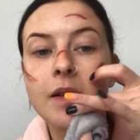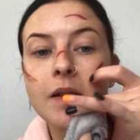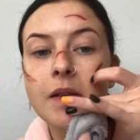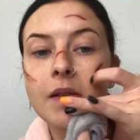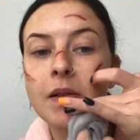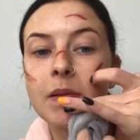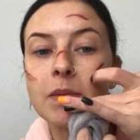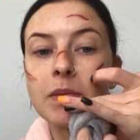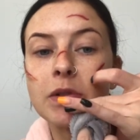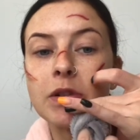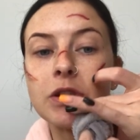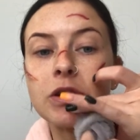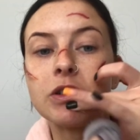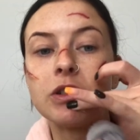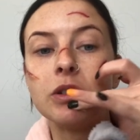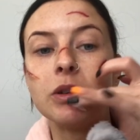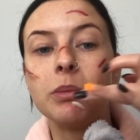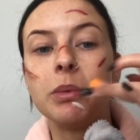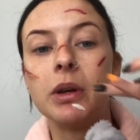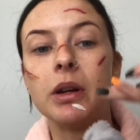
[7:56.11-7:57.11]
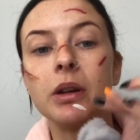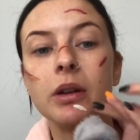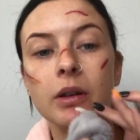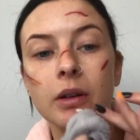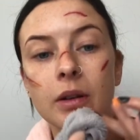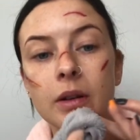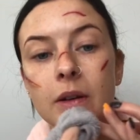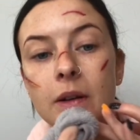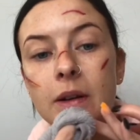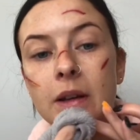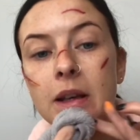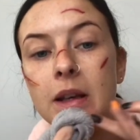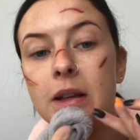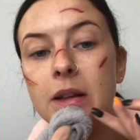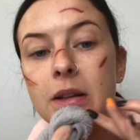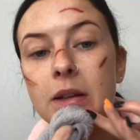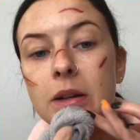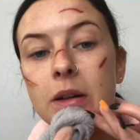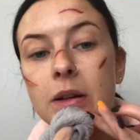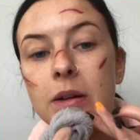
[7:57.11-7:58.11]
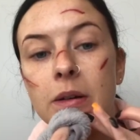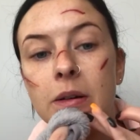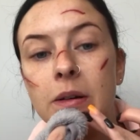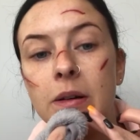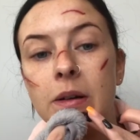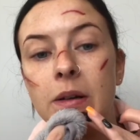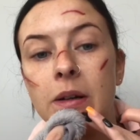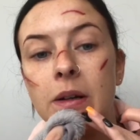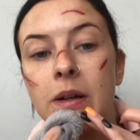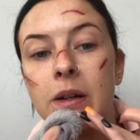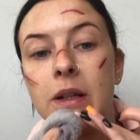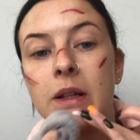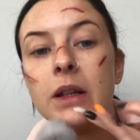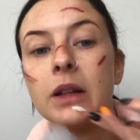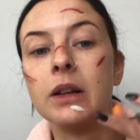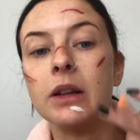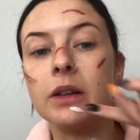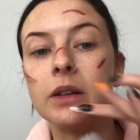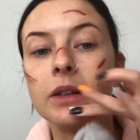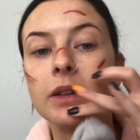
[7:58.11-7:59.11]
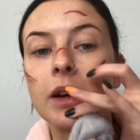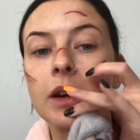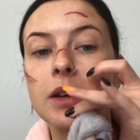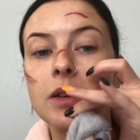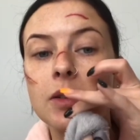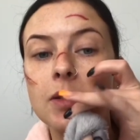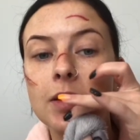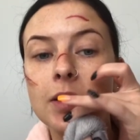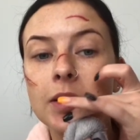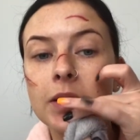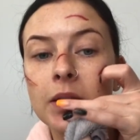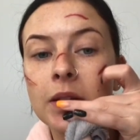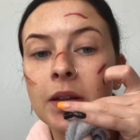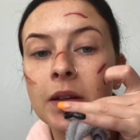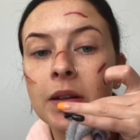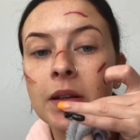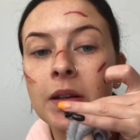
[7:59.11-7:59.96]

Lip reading: something stupid that kids do that's dangerous.